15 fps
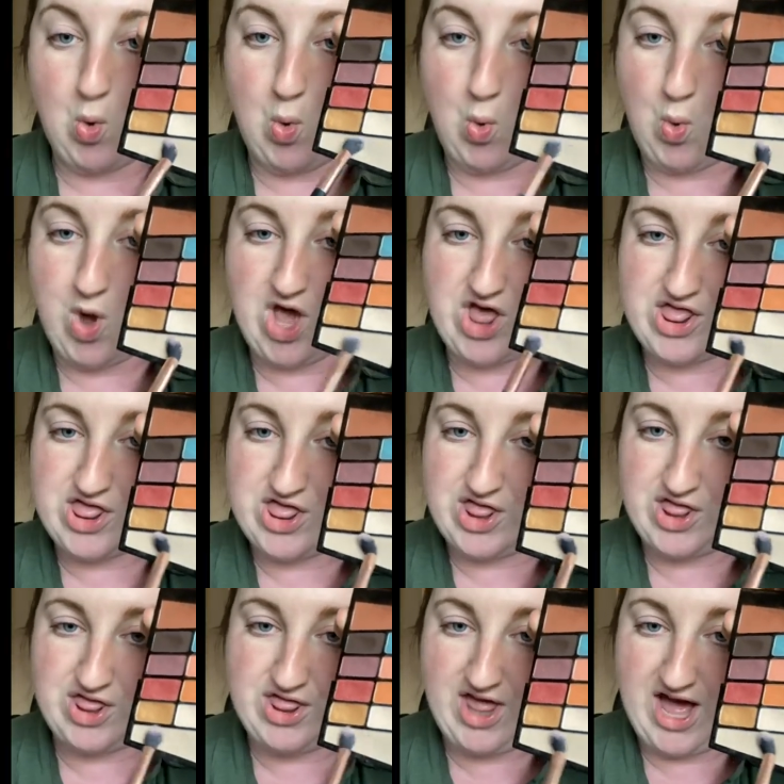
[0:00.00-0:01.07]
with
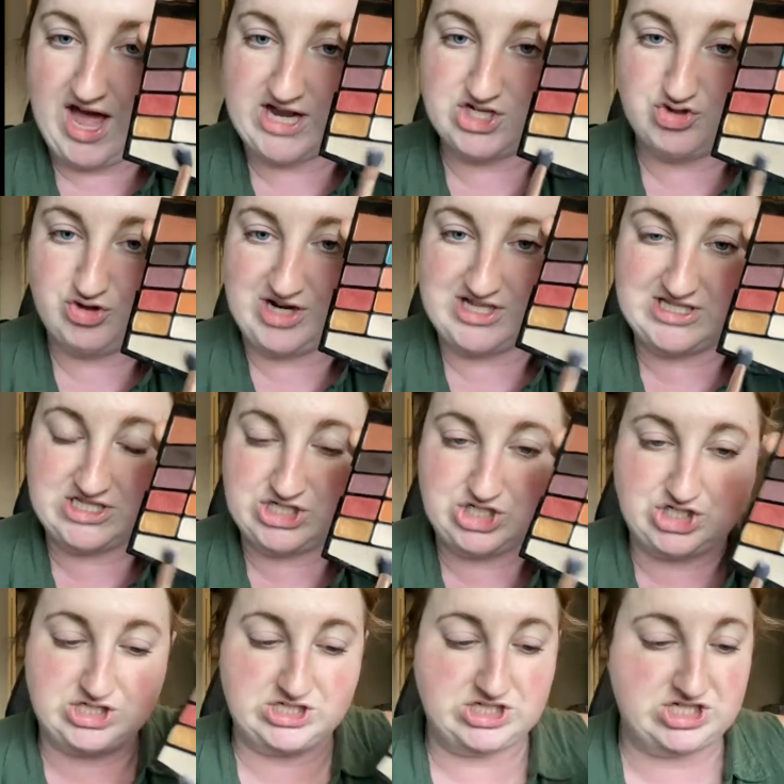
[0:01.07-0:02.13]
that
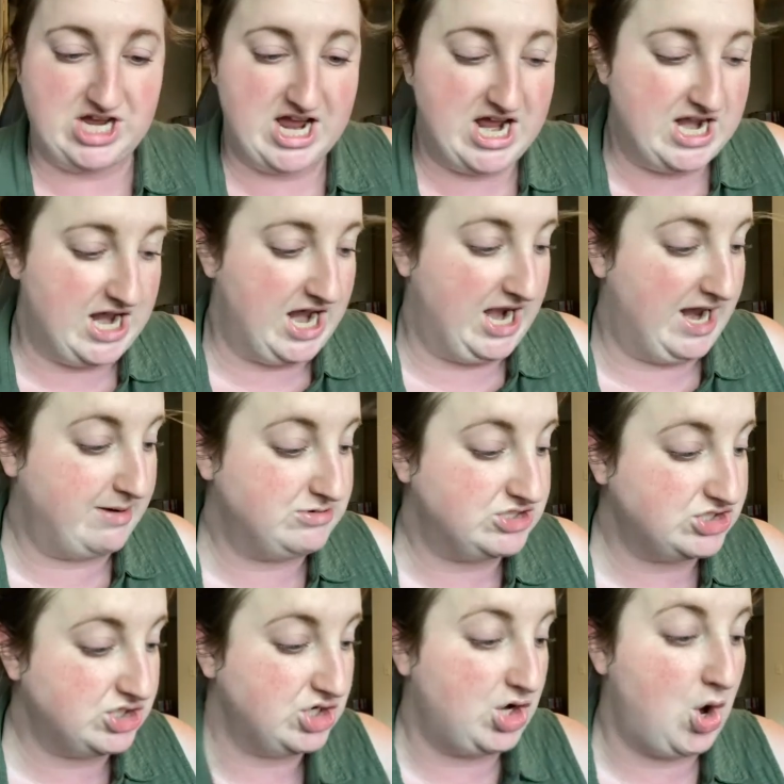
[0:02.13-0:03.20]
transition shade, and I'm just
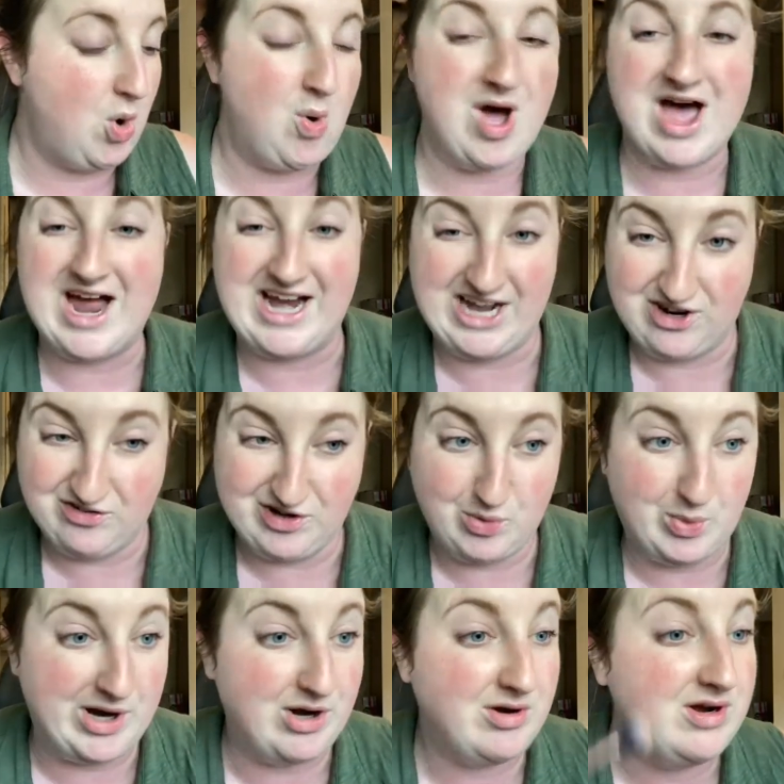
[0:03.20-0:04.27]
gonna go
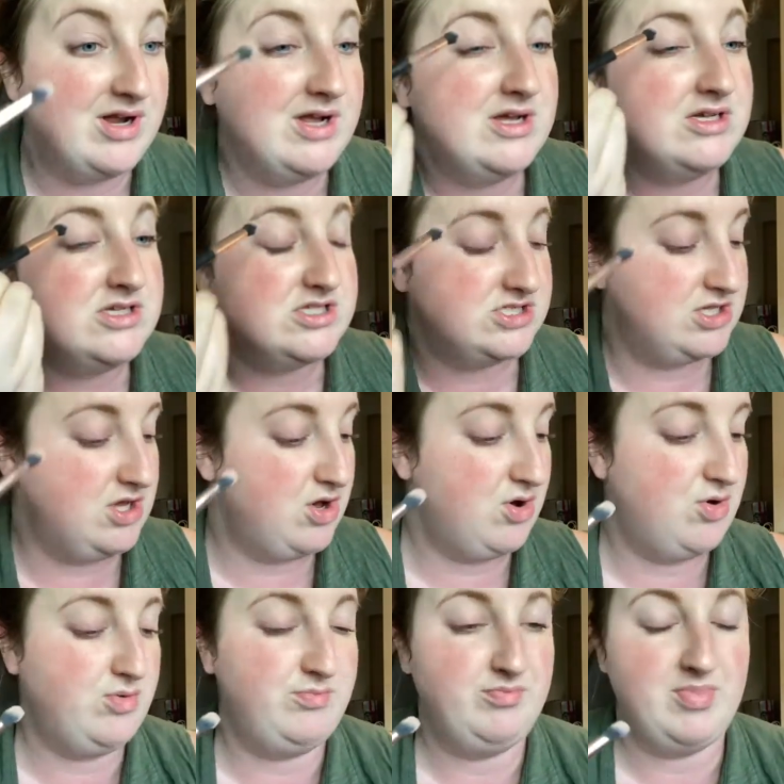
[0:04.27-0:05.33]
everywhere.
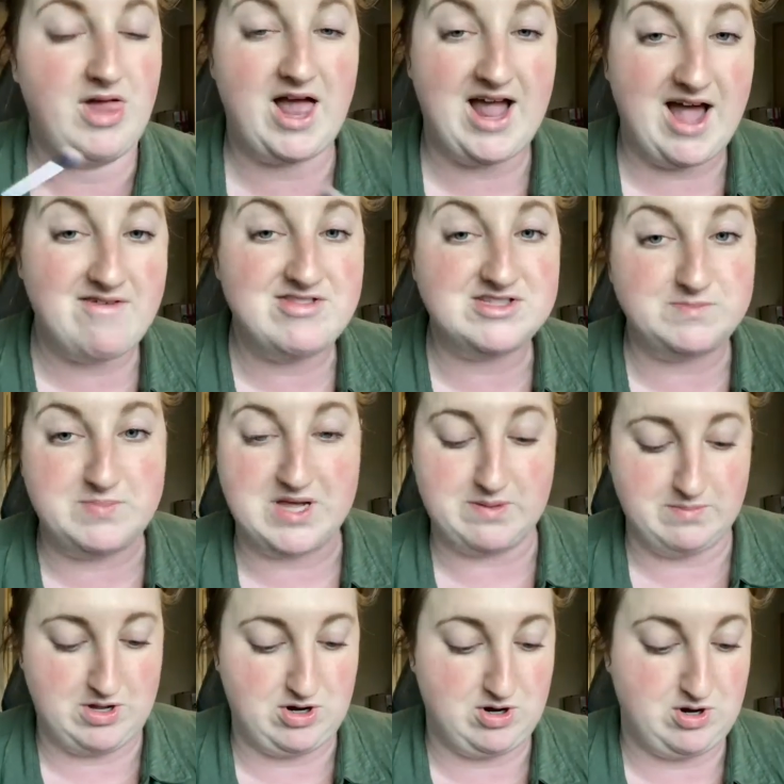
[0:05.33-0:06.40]
So I have this big
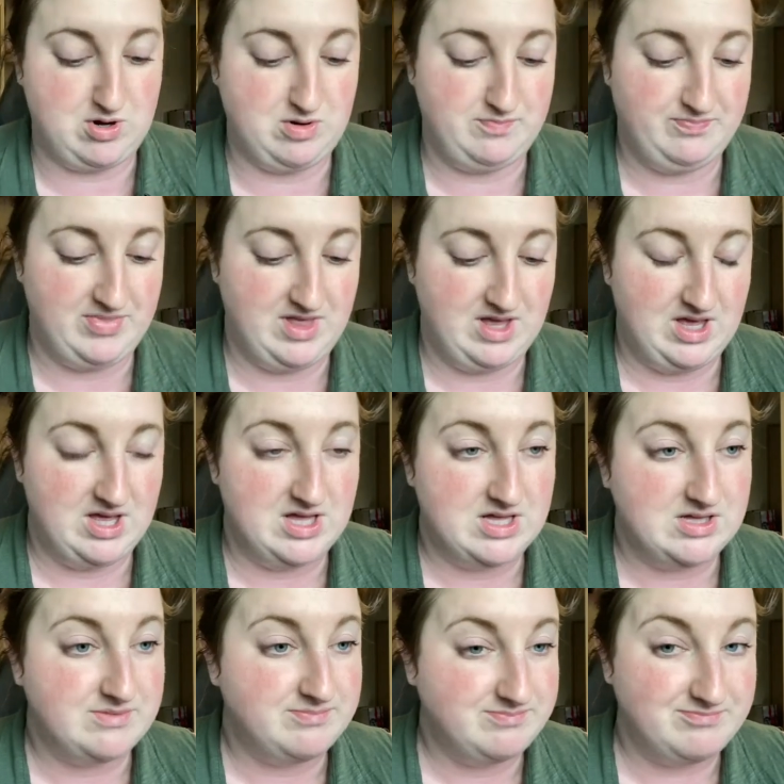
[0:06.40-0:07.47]
mirror
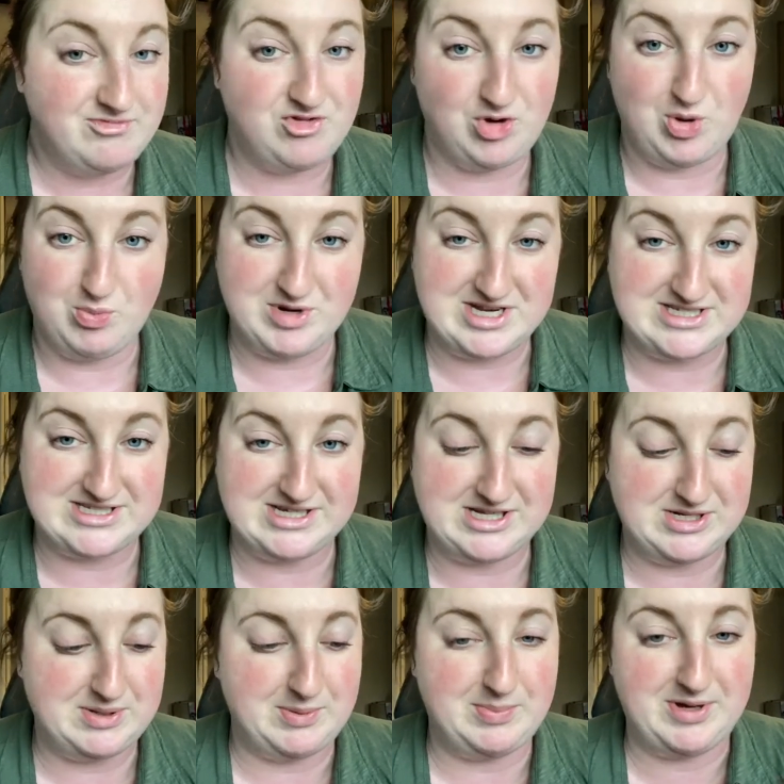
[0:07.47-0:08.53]
for a
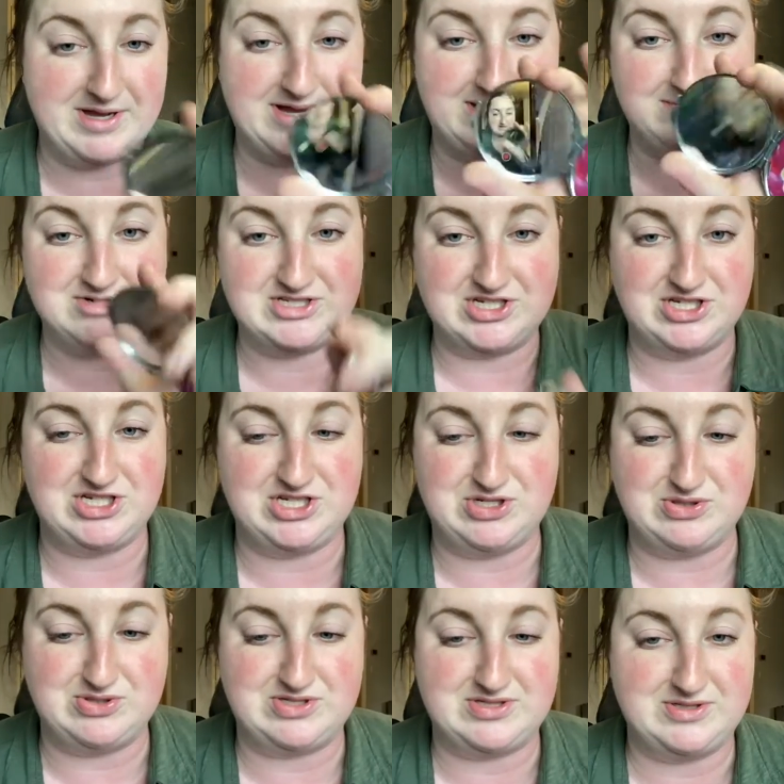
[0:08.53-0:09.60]
reason, but I'm just gonna
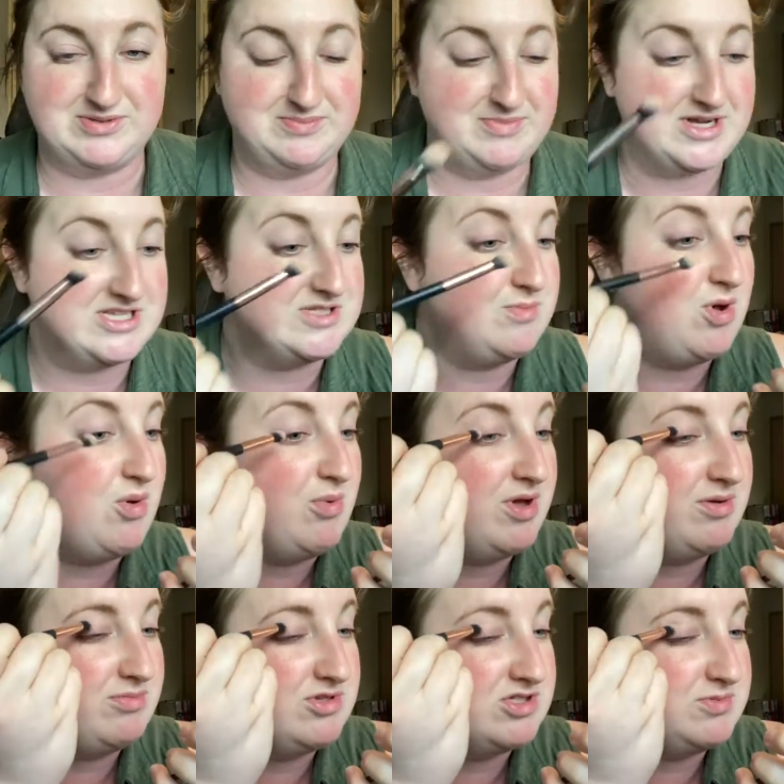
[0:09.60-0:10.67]
use my small
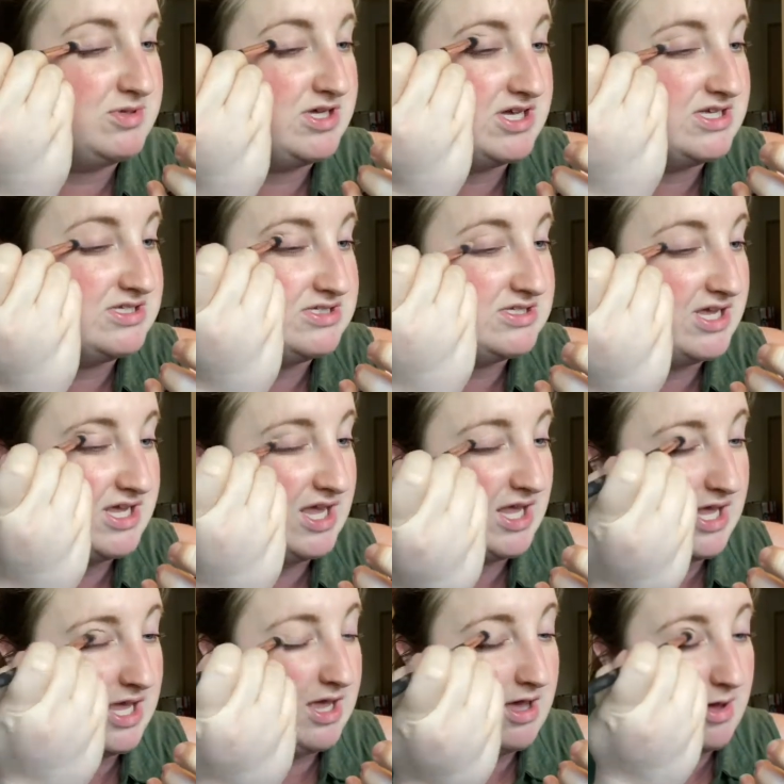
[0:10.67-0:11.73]
one just because I can
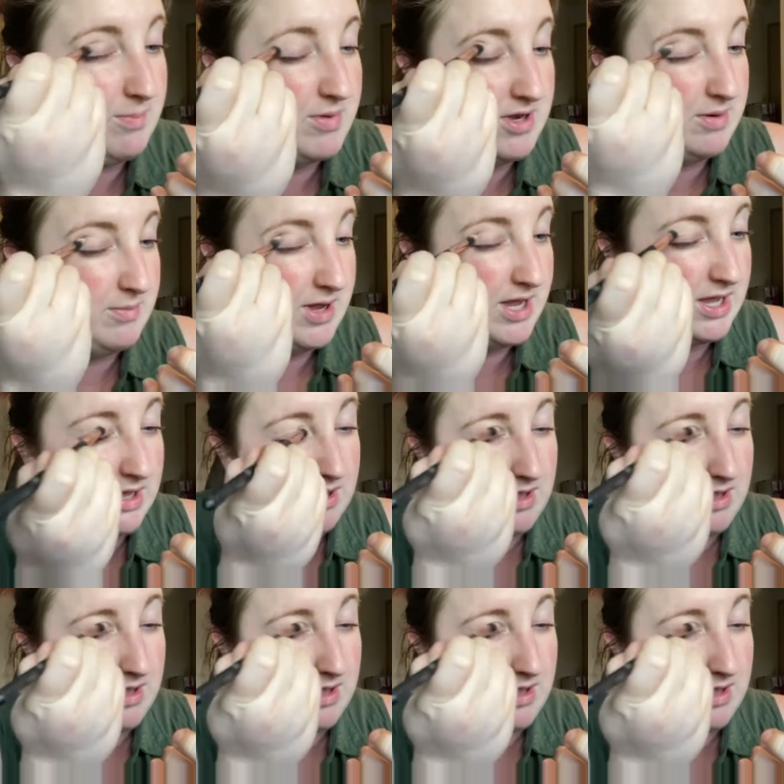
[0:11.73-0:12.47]
get up into my